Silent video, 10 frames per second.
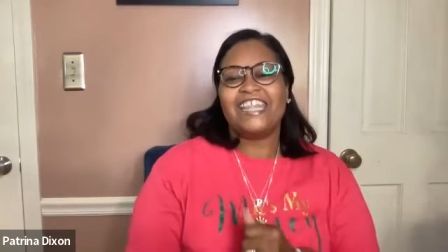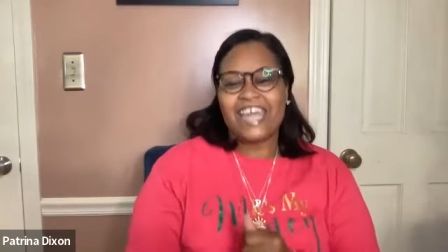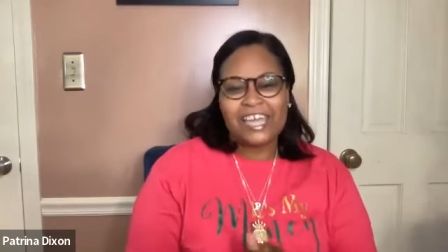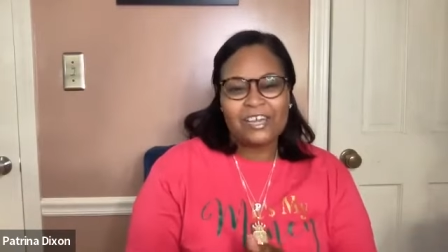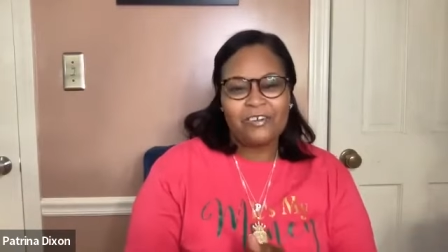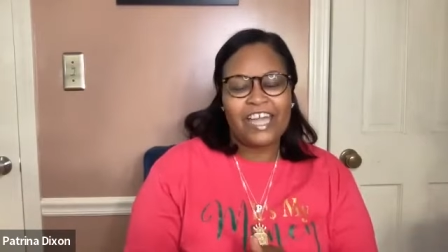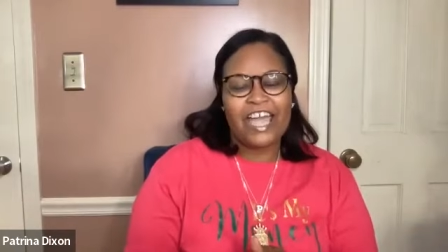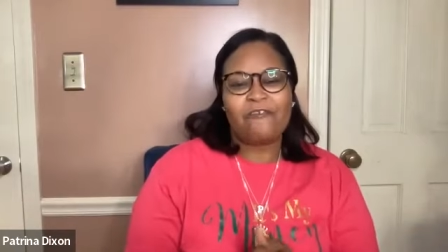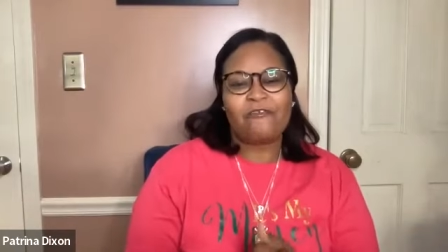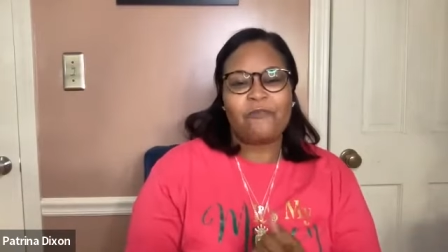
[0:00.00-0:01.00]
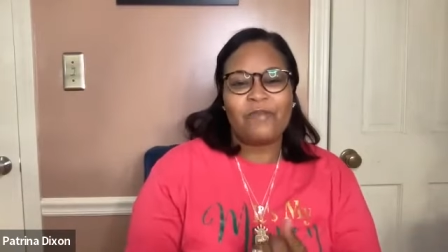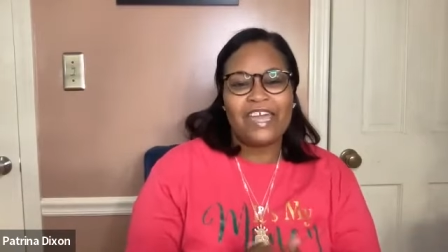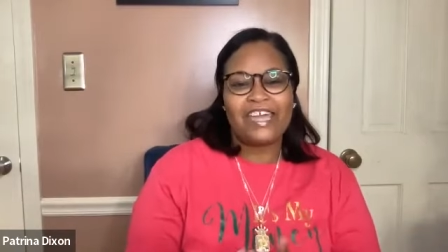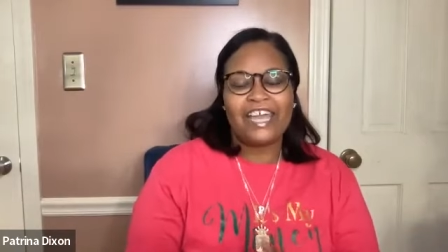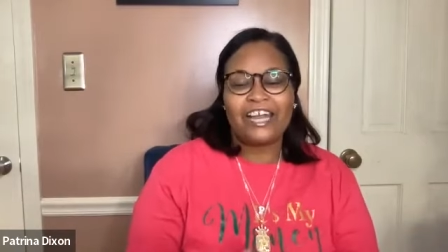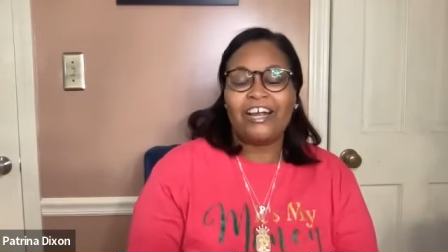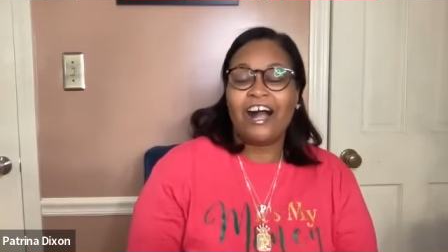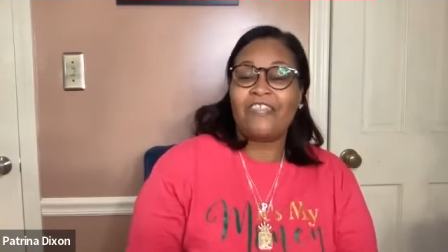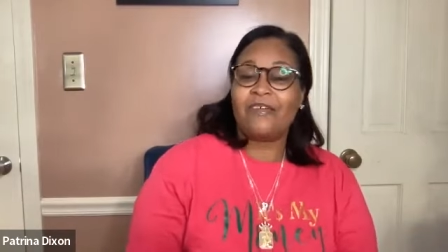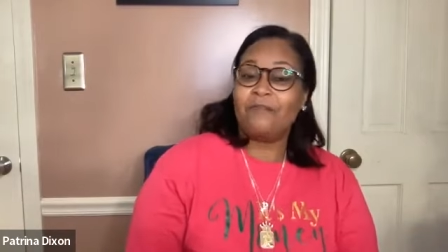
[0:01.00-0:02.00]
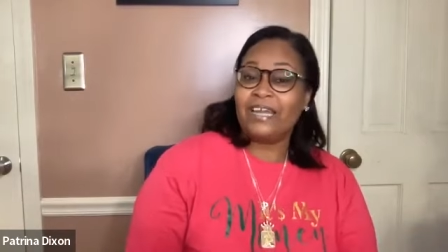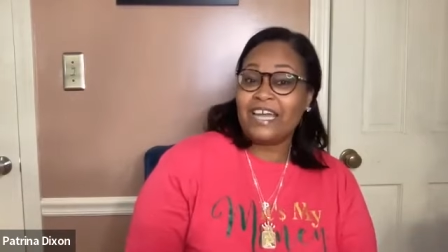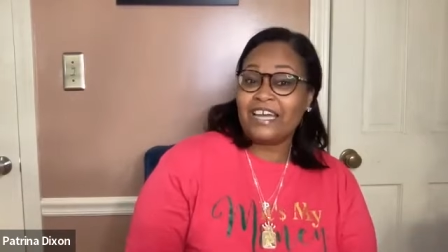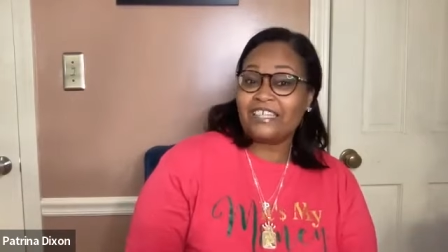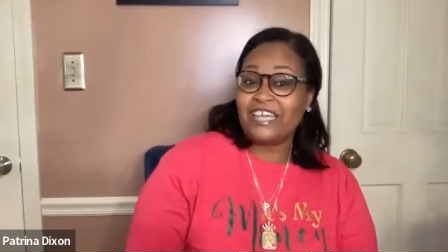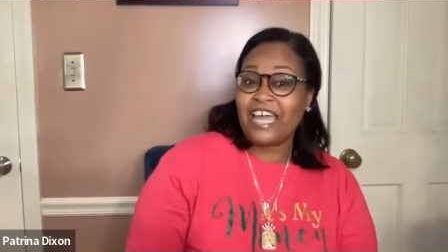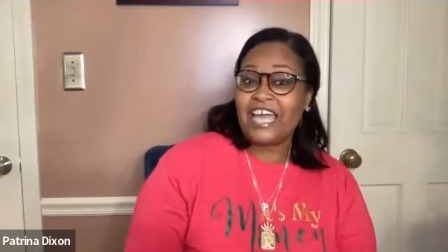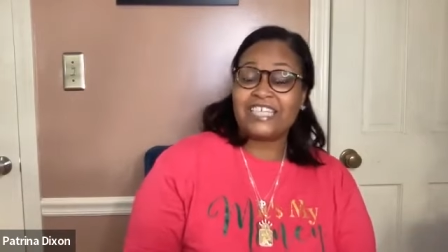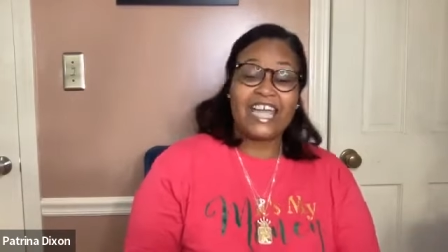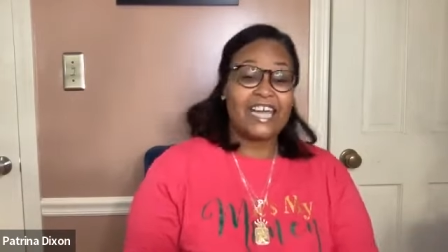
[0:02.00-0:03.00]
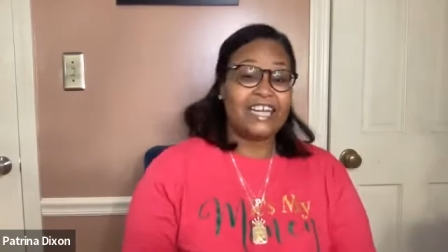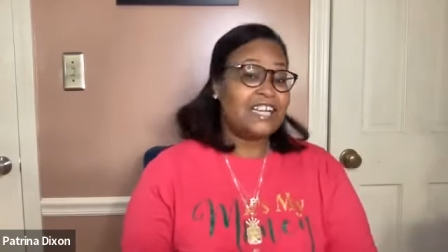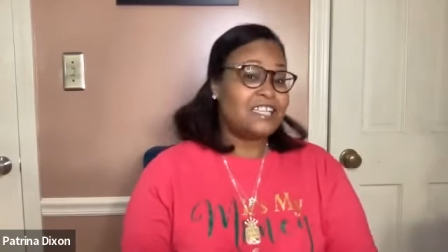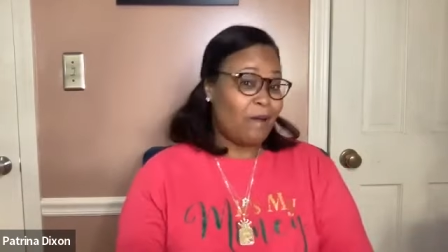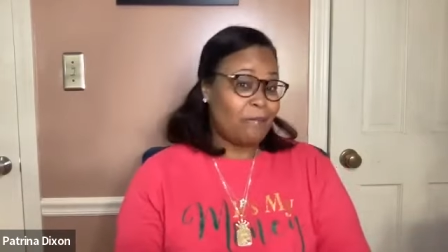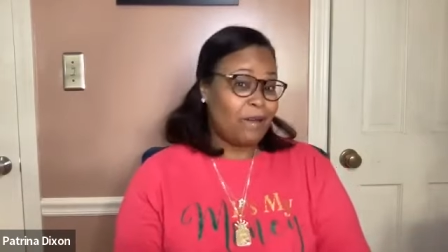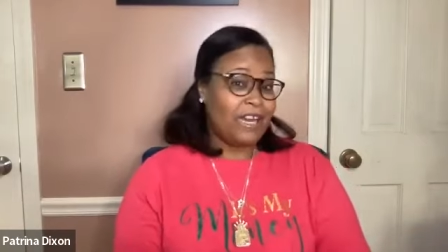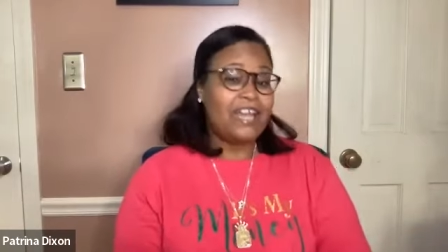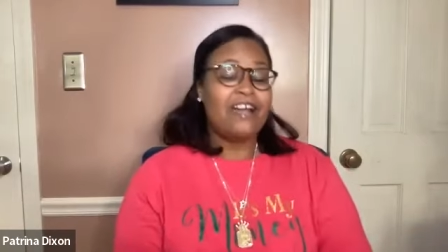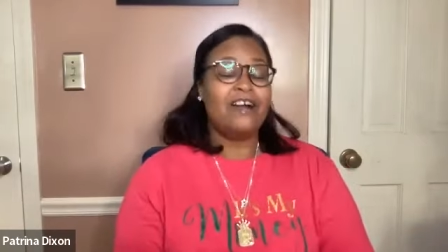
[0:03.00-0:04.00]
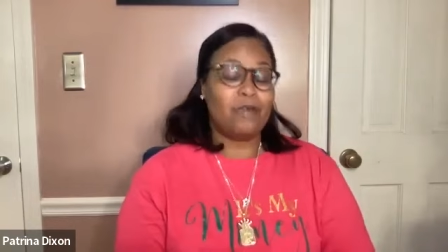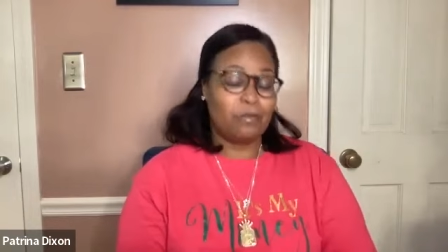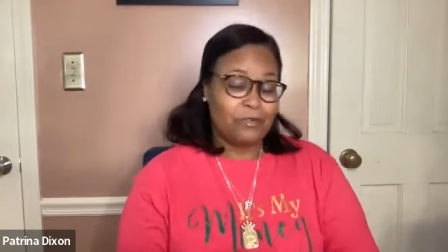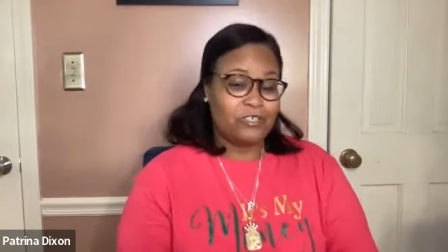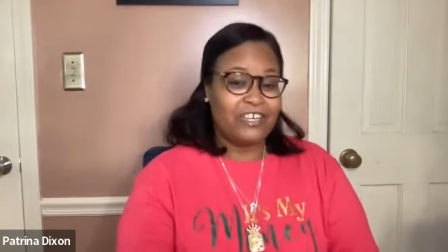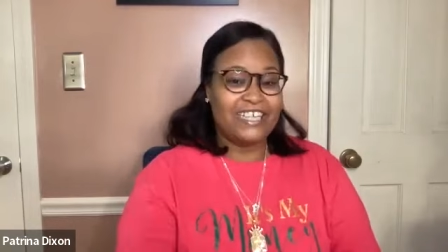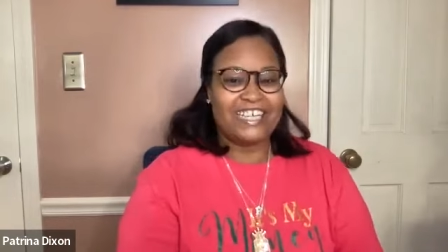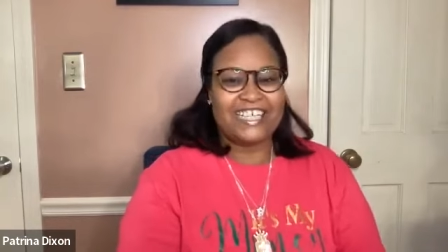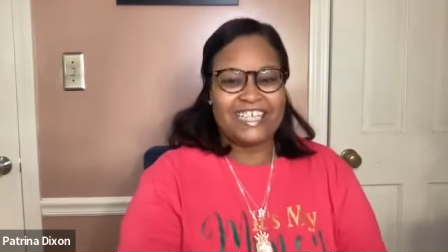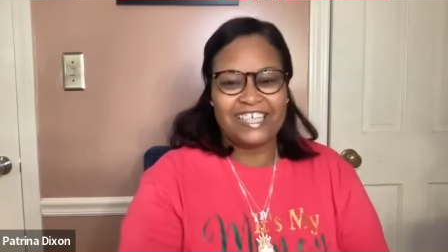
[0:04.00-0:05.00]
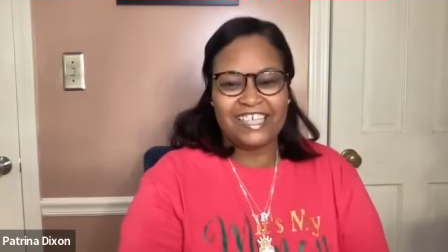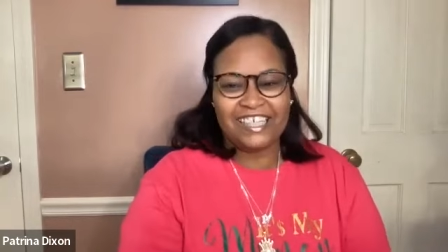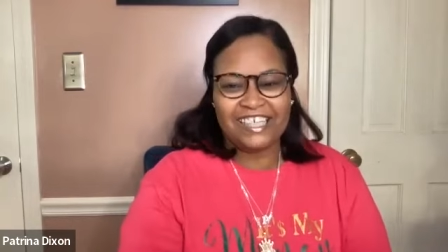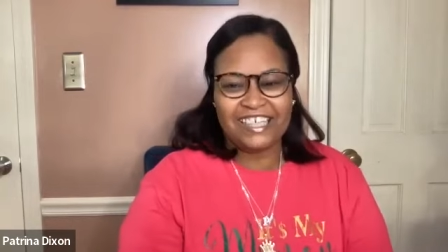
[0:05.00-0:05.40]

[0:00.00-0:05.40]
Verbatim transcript: Thank you again for being here on The Money Exchange and It's My Money with Patrina Dixon.